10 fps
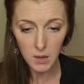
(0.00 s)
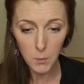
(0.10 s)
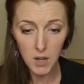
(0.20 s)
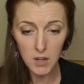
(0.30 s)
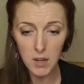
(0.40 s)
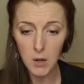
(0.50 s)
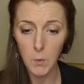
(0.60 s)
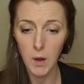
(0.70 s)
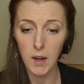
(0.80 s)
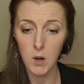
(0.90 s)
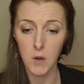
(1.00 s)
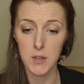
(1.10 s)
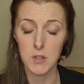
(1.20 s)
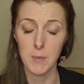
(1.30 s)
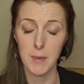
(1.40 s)
We're going to
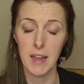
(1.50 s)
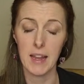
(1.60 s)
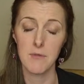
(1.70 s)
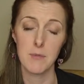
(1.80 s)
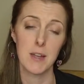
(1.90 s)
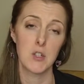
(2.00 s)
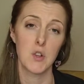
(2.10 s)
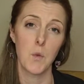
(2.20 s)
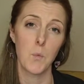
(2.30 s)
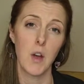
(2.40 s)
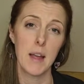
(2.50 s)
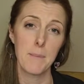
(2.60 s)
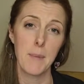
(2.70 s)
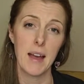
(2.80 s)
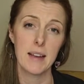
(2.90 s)
cover some information on what
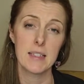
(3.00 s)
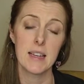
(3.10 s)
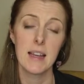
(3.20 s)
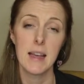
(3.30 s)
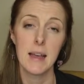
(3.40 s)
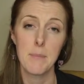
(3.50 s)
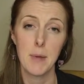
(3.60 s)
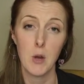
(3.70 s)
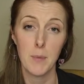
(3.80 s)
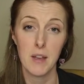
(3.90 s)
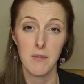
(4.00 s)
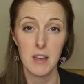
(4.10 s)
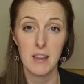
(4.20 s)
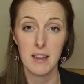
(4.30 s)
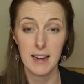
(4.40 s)
impact becoming a
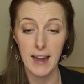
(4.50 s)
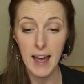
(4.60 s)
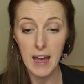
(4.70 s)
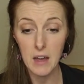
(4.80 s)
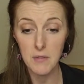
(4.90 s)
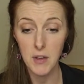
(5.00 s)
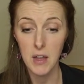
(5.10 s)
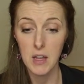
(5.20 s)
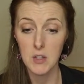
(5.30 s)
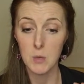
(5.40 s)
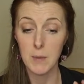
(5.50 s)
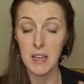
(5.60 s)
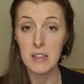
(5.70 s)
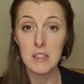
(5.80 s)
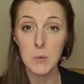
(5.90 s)
vegan can have, some
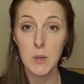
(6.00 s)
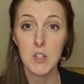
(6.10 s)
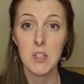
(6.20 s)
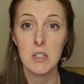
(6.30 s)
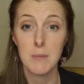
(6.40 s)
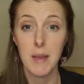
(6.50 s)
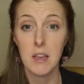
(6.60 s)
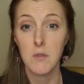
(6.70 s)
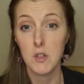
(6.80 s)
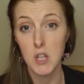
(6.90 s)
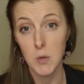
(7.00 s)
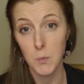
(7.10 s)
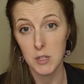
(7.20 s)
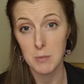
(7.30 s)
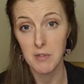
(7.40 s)
easy switches to make if you don't
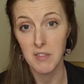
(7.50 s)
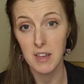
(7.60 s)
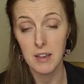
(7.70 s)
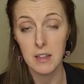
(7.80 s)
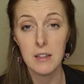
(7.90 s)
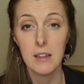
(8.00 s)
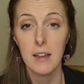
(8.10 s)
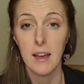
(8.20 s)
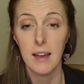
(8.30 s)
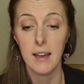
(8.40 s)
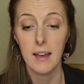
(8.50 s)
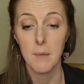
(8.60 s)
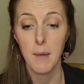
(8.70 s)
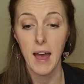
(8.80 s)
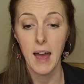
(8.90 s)
want to be vegan,
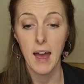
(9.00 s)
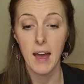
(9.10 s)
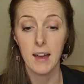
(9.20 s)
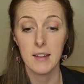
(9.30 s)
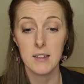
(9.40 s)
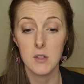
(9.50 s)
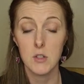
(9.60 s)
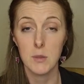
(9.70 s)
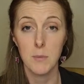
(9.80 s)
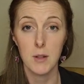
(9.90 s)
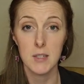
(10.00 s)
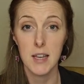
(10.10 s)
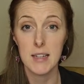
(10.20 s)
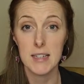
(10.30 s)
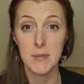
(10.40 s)
and some
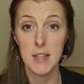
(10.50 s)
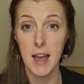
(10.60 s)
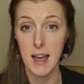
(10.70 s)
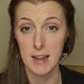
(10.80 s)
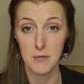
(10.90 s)
alternatives that I